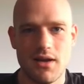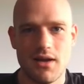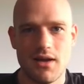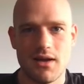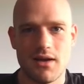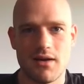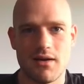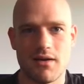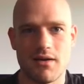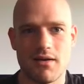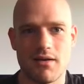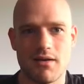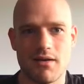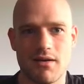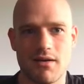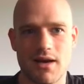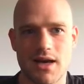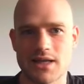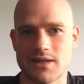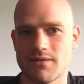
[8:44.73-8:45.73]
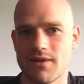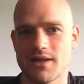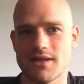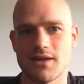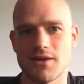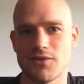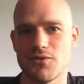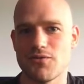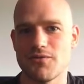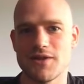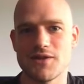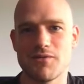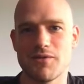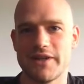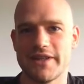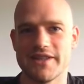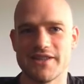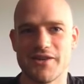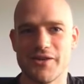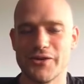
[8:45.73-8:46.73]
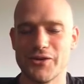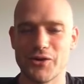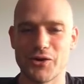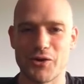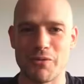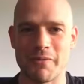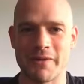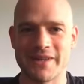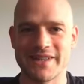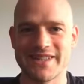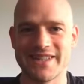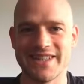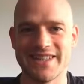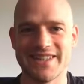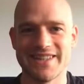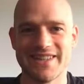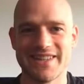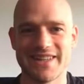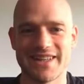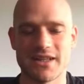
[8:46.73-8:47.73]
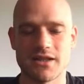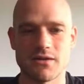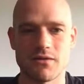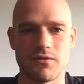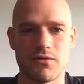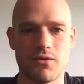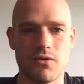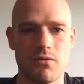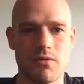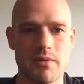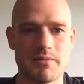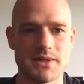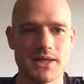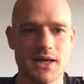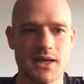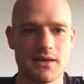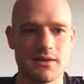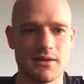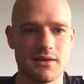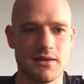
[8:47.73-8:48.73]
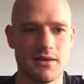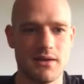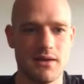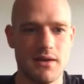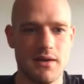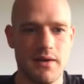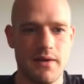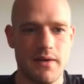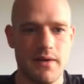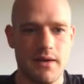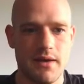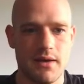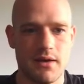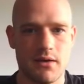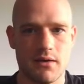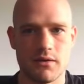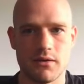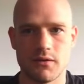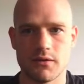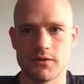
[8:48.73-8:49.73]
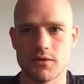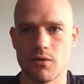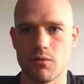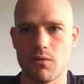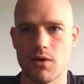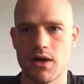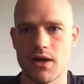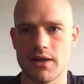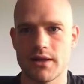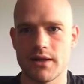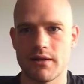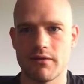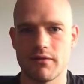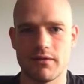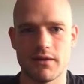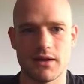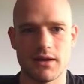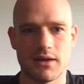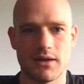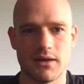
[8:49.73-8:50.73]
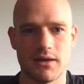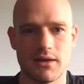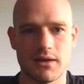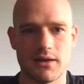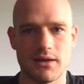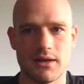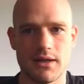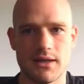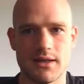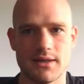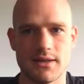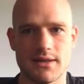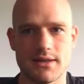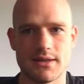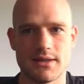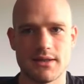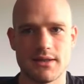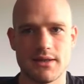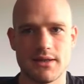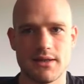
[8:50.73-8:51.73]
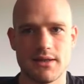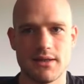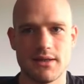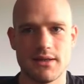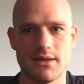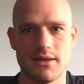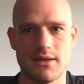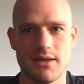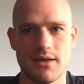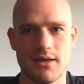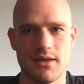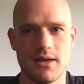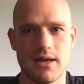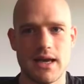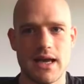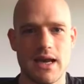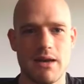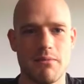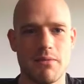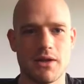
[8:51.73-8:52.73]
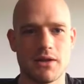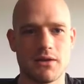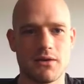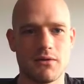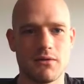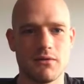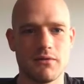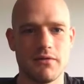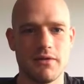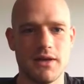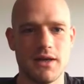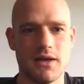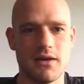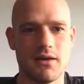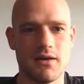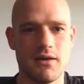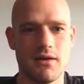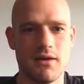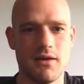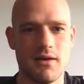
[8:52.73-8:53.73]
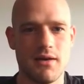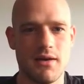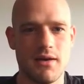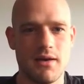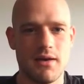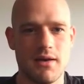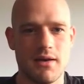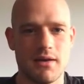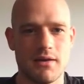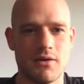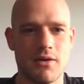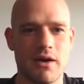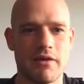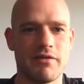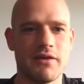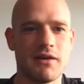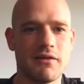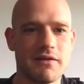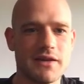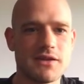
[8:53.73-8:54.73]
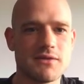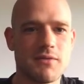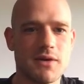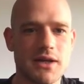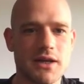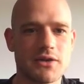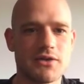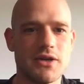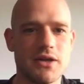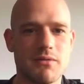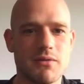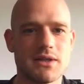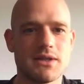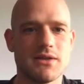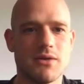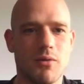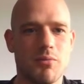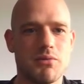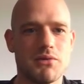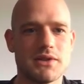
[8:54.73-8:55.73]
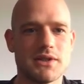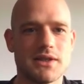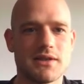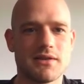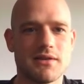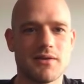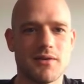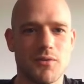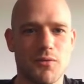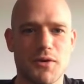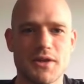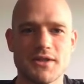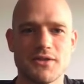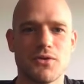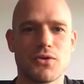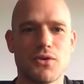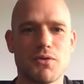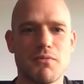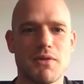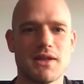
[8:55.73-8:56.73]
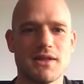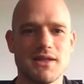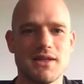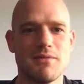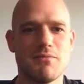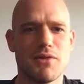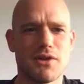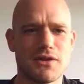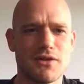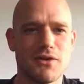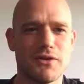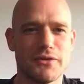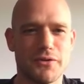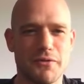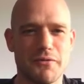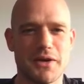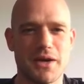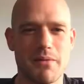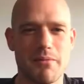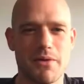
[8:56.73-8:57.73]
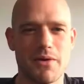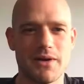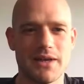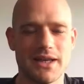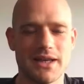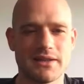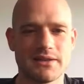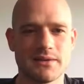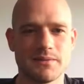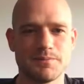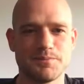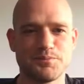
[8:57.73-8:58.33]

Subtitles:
As far as I know, this one is not documented in the Flow website. Another one I think is element config. No, I think this one actually was the opposite. It was documented but not available yet.